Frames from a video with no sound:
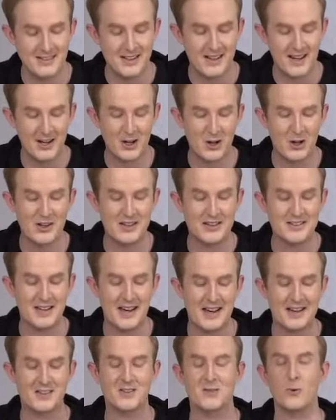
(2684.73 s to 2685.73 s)
it only
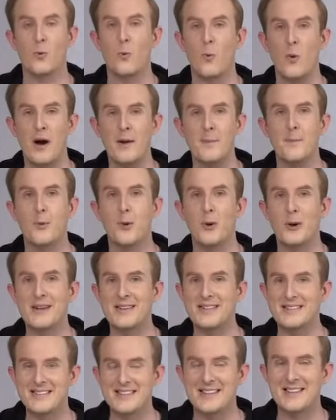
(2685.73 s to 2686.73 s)
takes
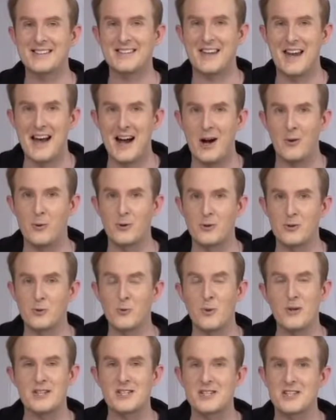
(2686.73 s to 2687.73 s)
1.6 hours,
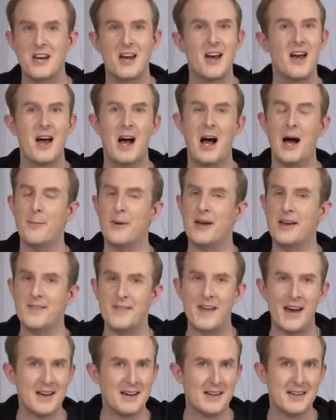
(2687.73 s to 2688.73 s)
which I mean,
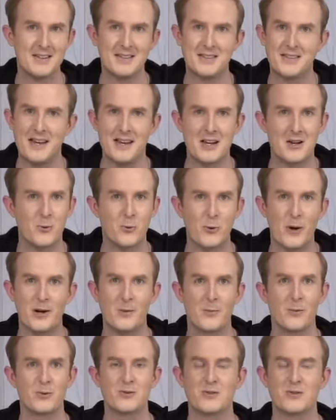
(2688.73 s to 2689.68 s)
that is incredible.